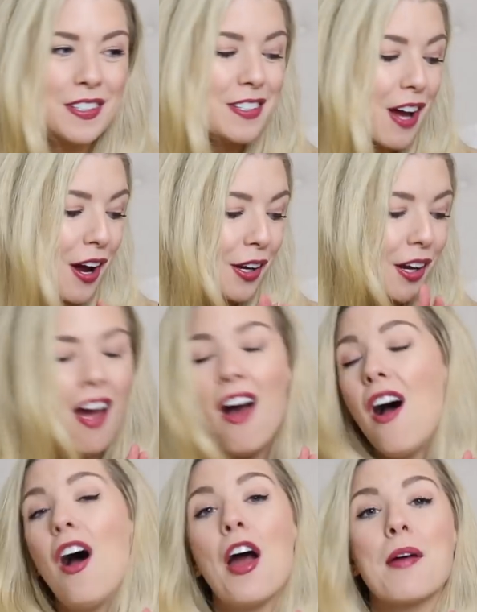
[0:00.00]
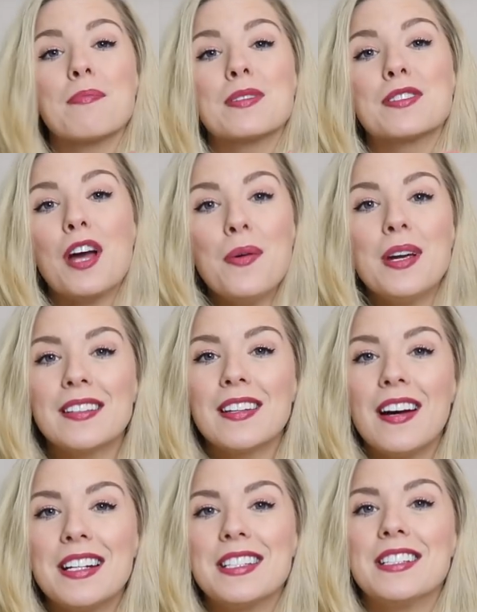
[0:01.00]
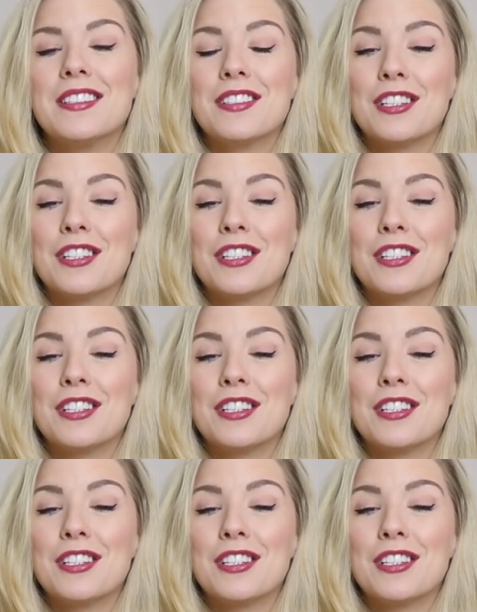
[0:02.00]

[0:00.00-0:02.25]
So I am so excited